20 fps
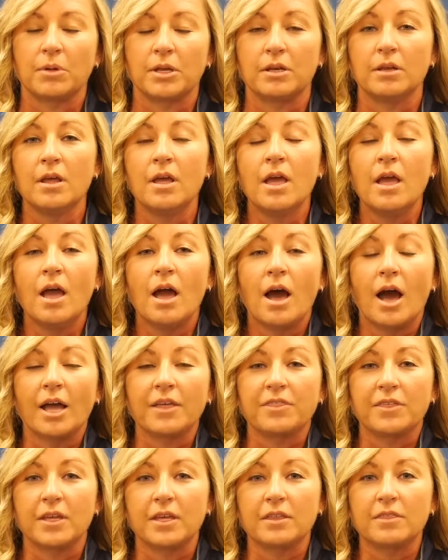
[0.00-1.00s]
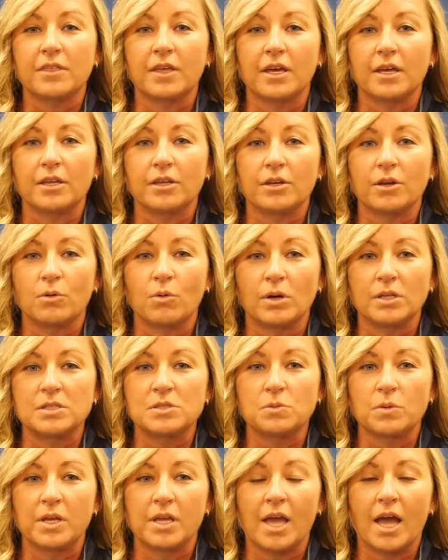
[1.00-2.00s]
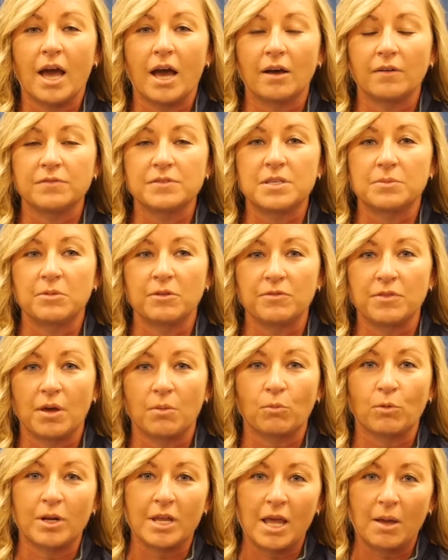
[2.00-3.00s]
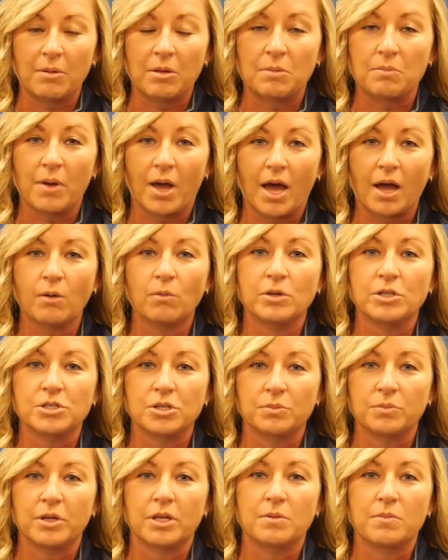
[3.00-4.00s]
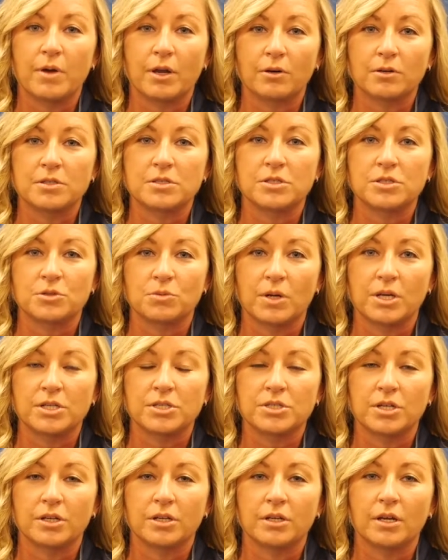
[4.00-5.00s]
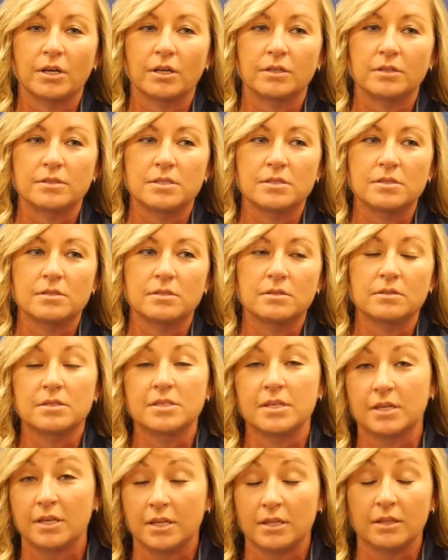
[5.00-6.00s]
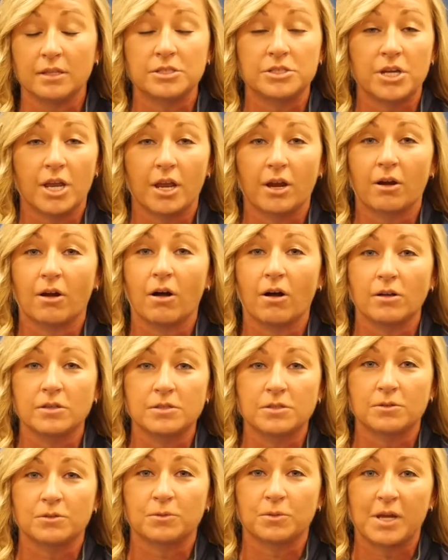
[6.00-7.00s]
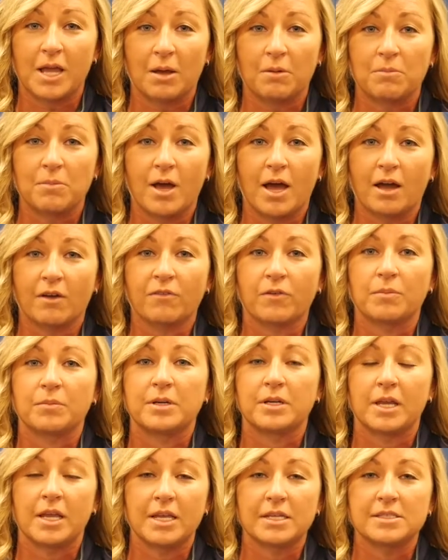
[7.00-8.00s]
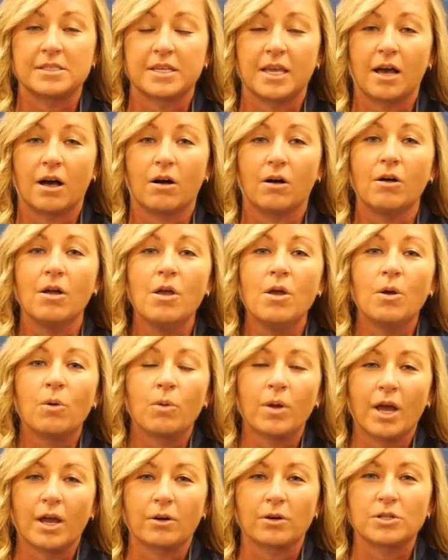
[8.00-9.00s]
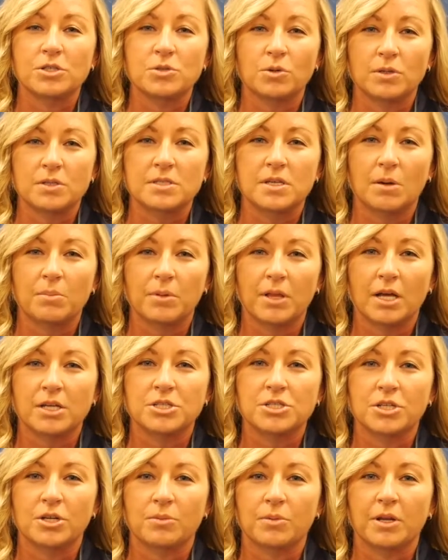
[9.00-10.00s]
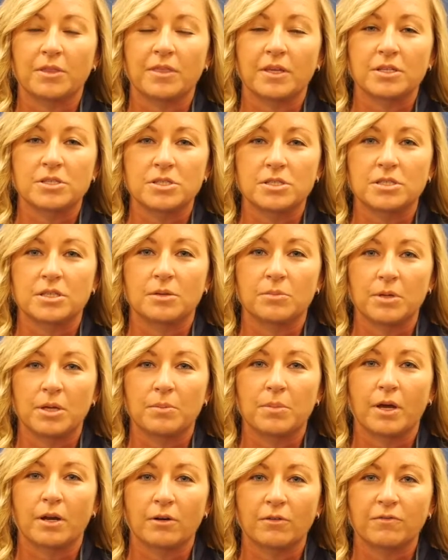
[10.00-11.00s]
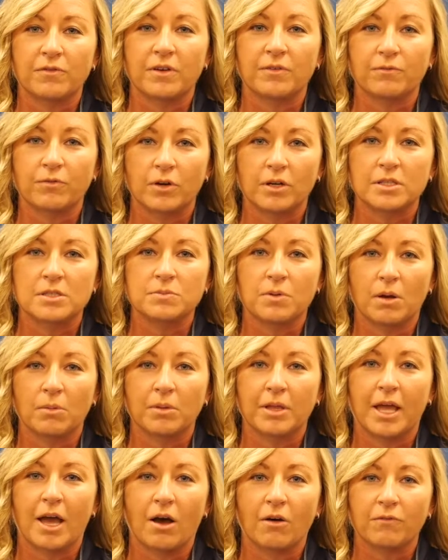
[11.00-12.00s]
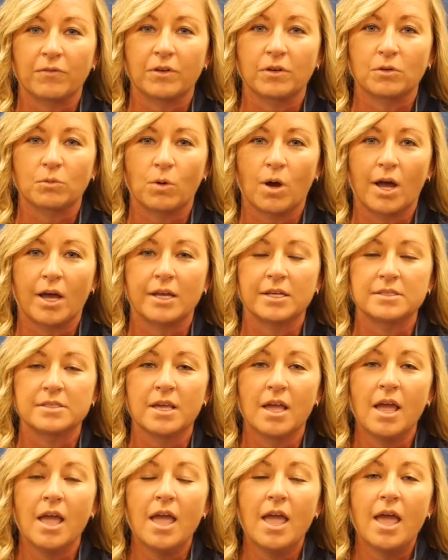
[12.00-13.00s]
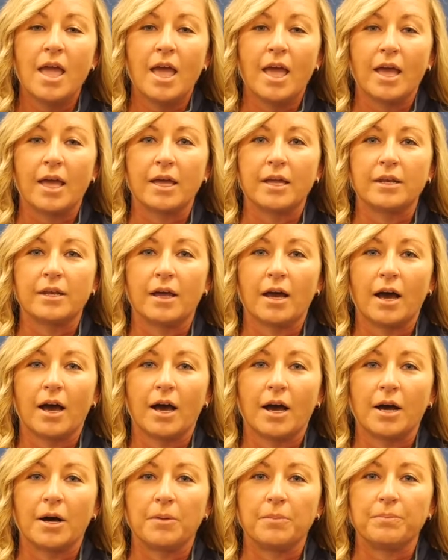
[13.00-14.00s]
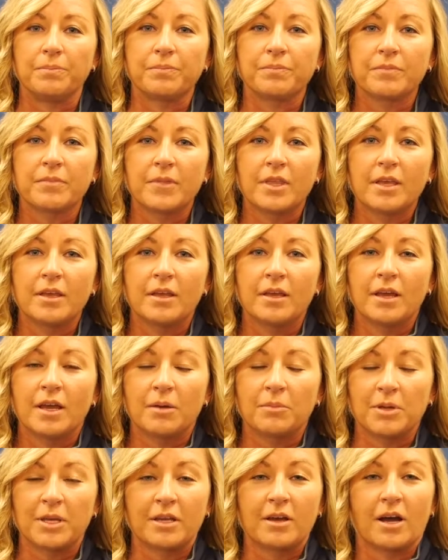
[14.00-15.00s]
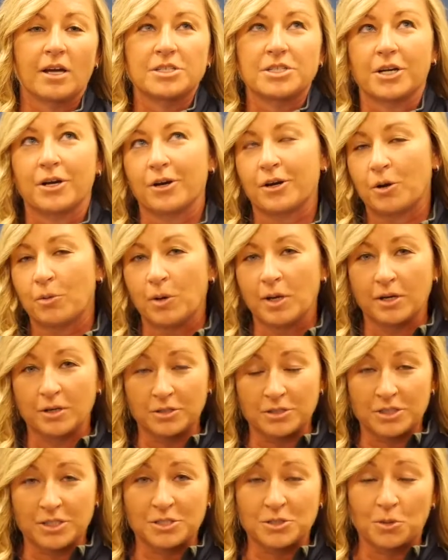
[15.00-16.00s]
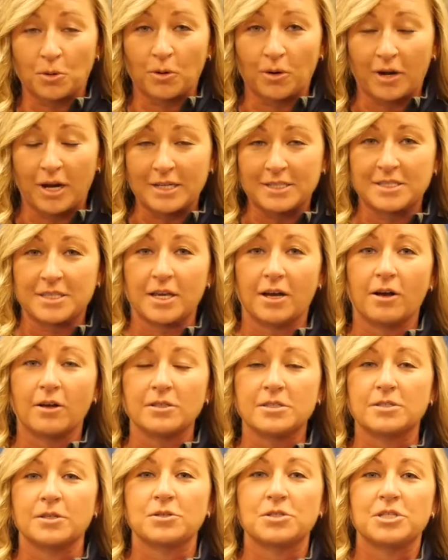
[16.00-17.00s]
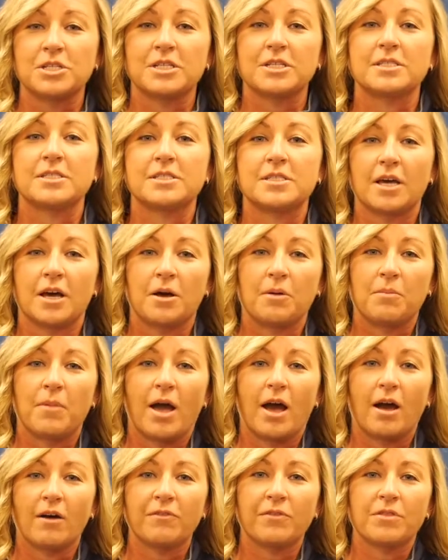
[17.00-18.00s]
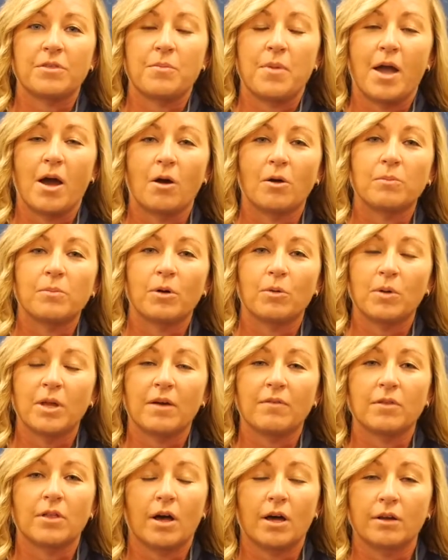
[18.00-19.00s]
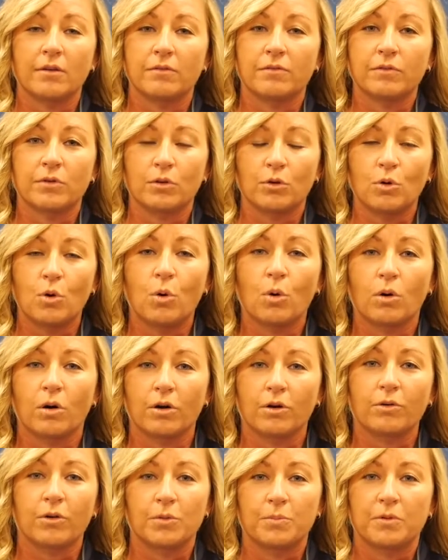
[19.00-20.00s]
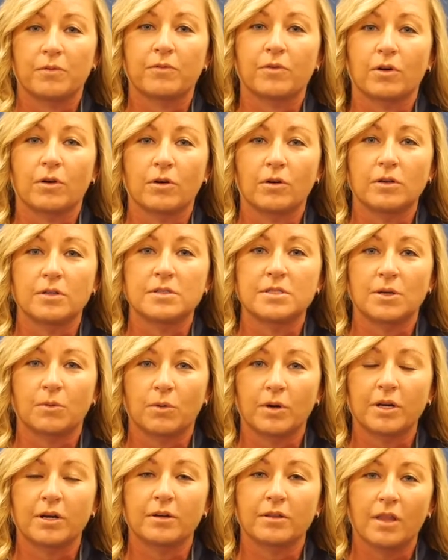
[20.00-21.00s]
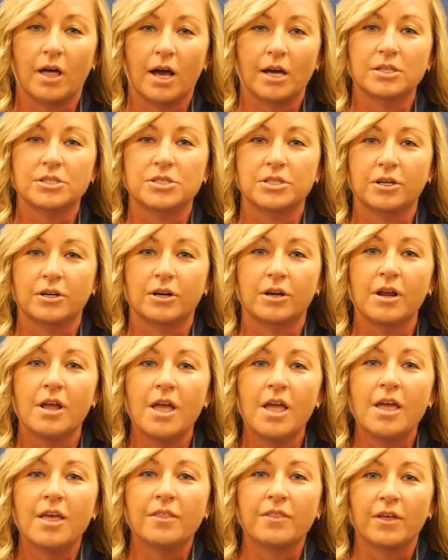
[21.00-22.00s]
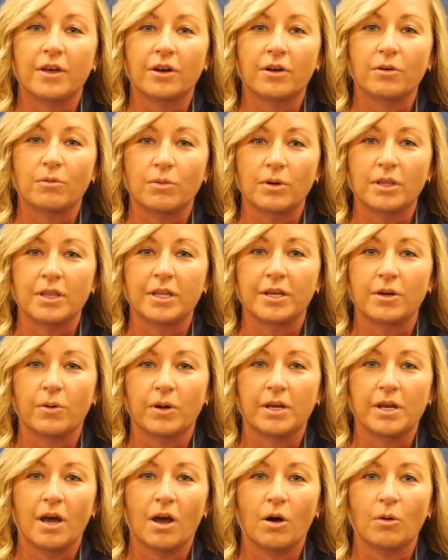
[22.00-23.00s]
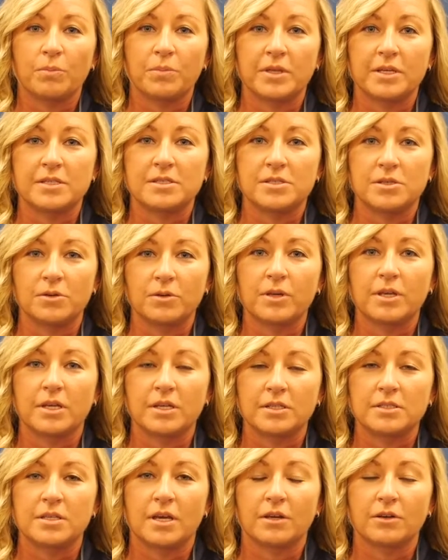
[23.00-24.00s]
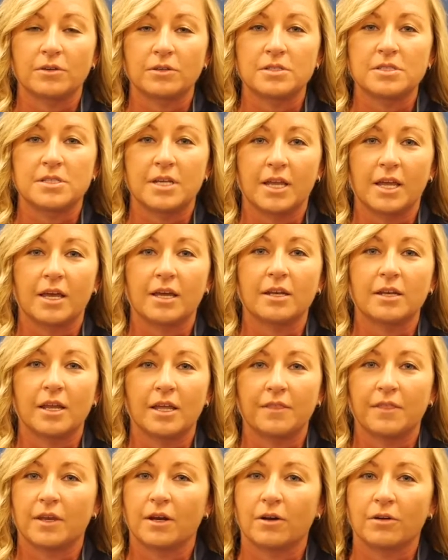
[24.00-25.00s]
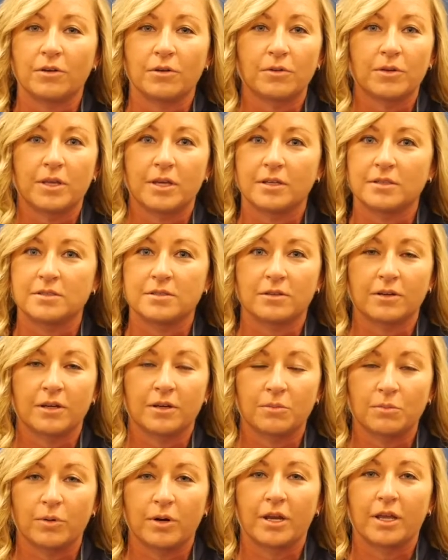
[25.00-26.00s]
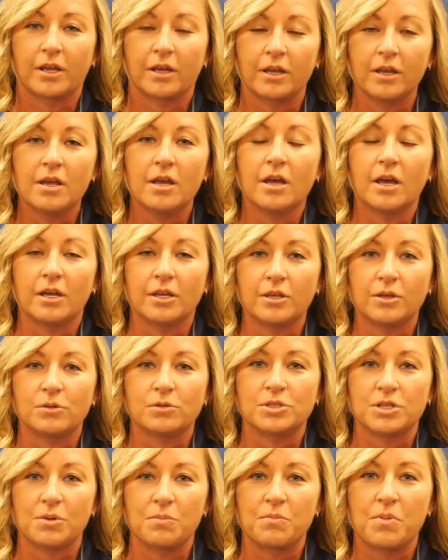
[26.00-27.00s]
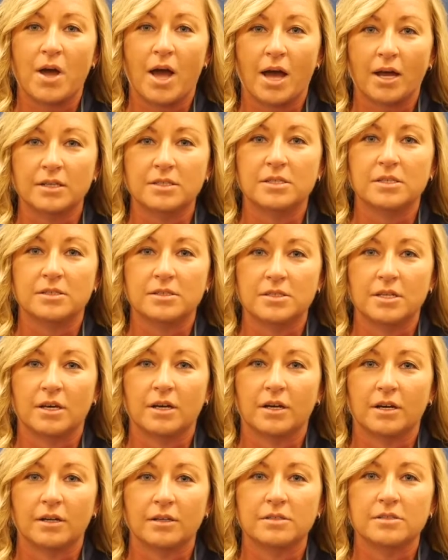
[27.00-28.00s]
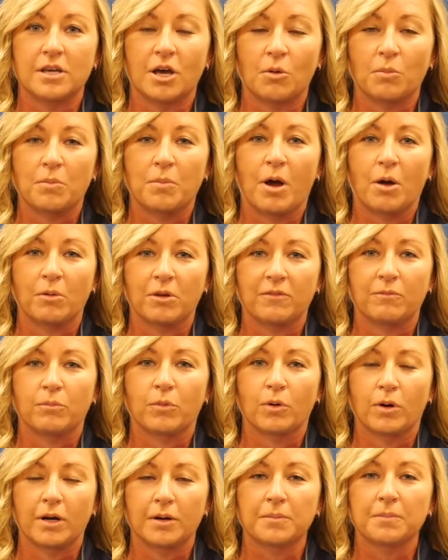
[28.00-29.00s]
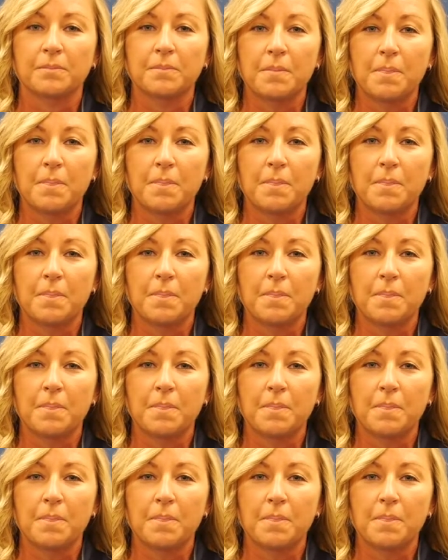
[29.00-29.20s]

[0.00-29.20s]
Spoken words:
And I think that, you know, once we have some of them rehabbing back, we should be in a better situation. Sydney Legere also is rehabbing back from an ACL. We had her at shortstop last year, but I think she's going to be a better fit for us, probably outfield-wise. And I mean, gosh, Erica Winter just tore her ACL, so she's off of the mound. But we have a lot of core group of girls that were here last year that are really going to help these new kids understand, and then our new kids are going to bring a huge impact to help them out even more.